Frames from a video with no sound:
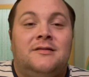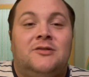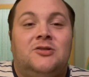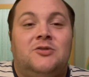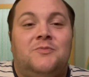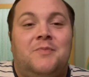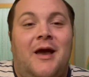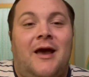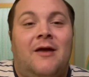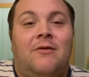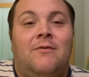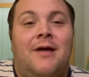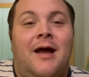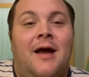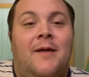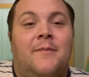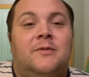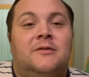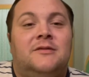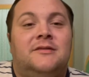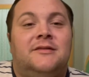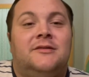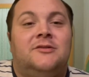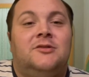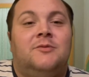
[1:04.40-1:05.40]
bad rap
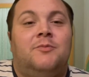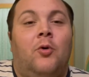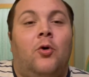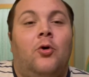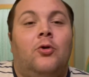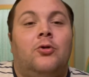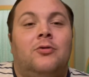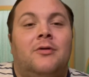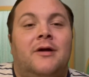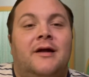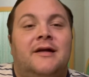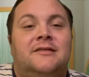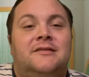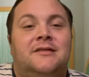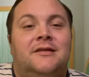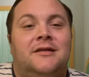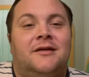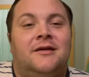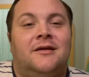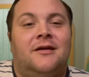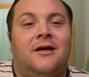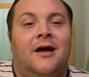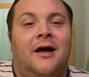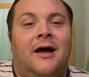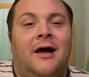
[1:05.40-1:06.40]
and such a
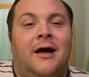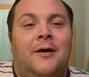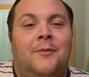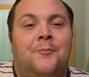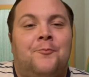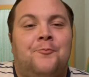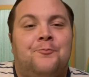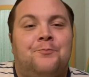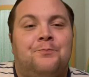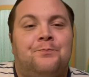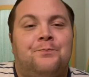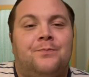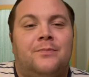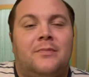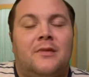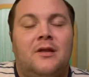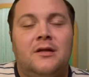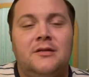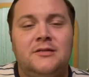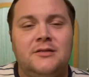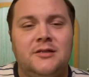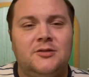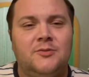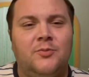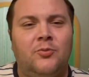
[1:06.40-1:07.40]
polarizing
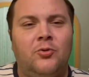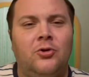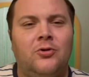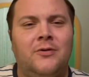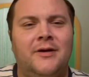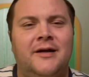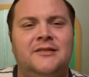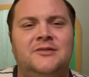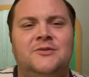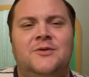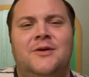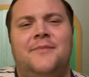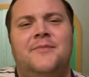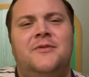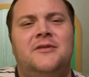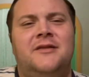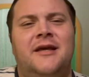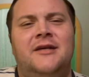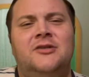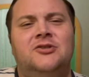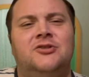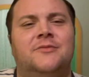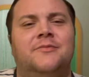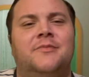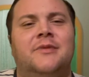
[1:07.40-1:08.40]

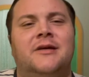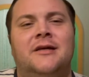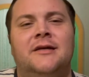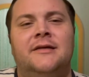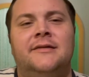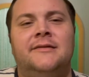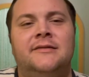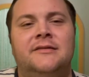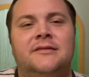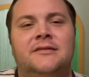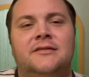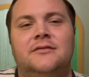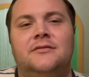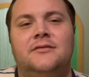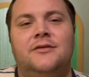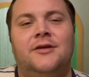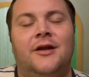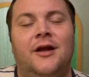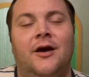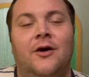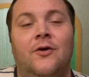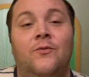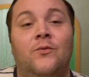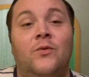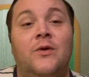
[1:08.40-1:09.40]
reputation, because, you
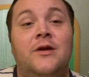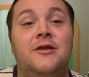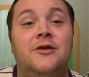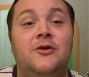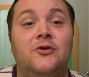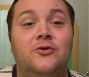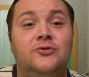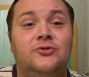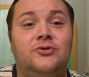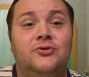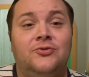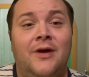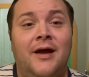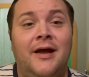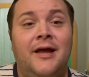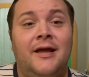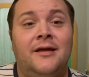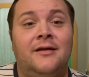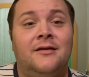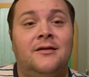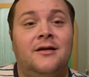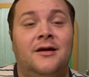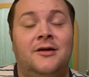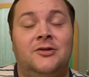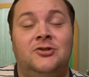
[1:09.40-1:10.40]
know, when used
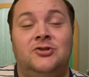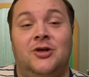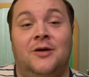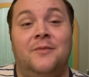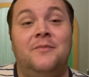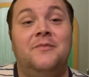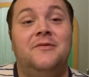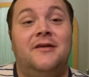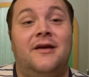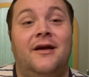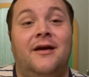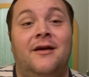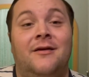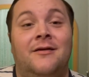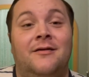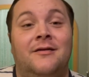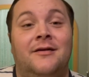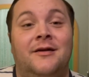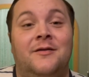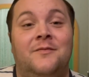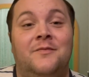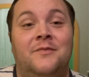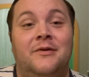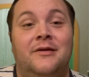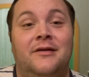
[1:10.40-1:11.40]
right, a jump scare
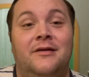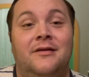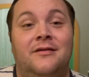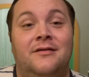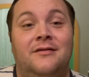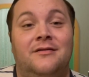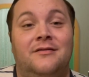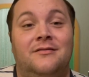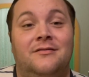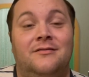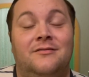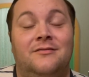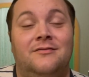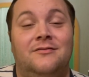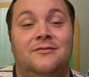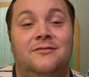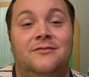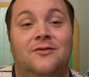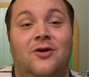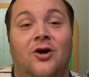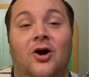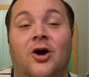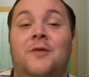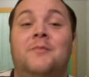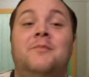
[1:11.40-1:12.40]
can be
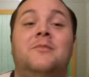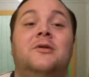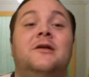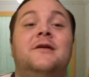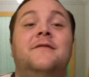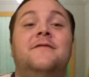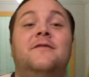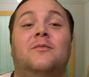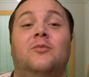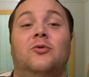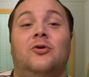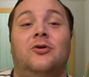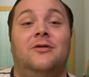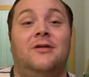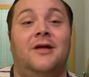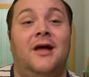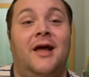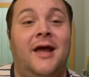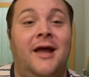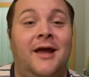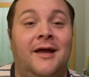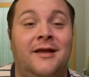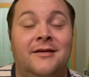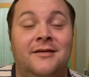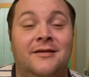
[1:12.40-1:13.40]
unbelievable.
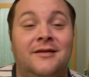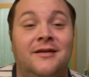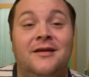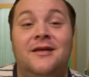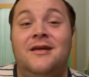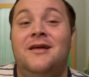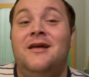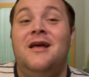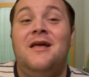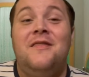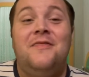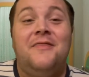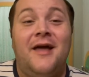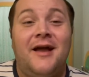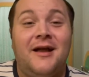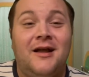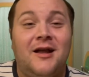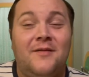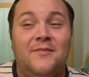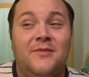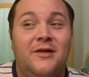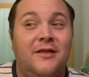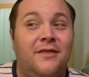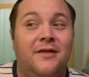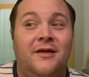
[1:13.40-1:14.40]
And that
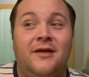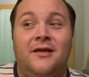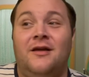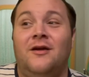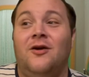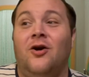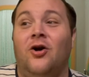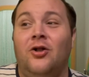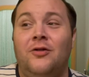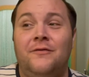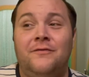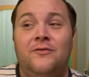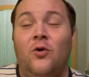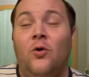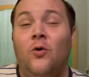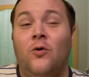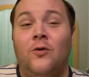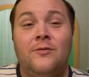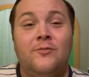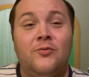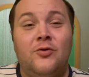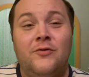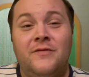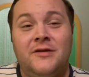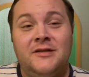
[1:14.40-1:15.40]
got me thinking, all of the
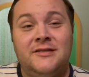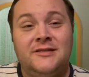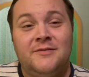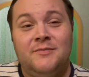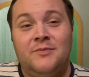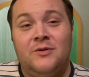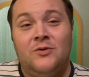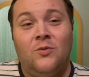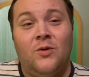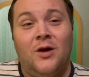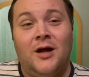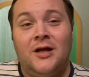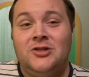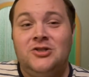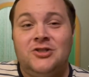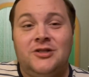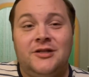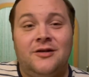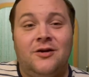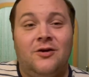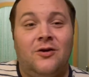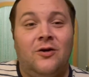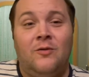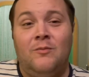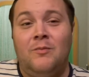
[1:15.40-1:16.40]
horror movies I've been
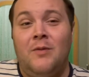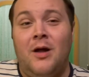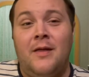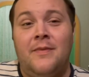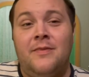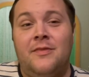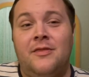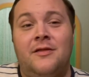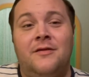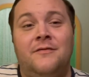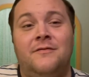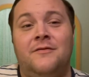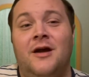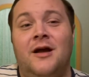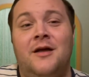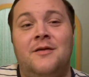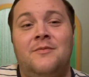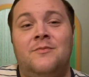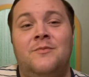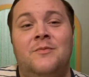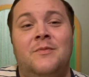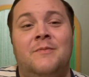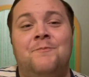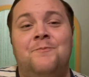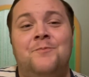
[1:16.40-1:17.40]
watching all month have
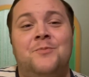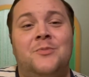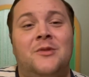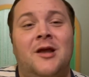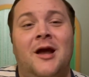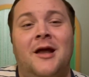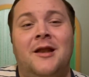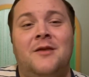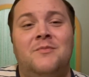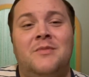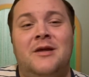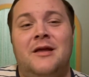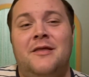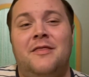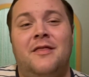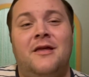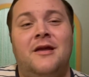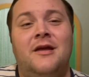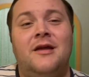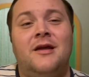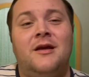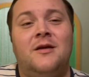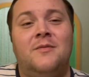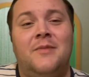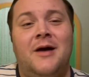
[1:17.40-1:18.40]
gotten me
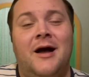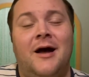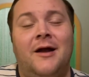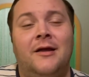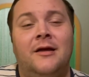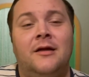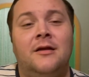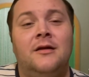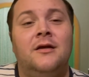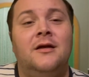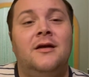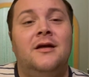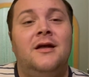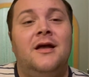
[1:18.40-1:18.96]
thinking about it.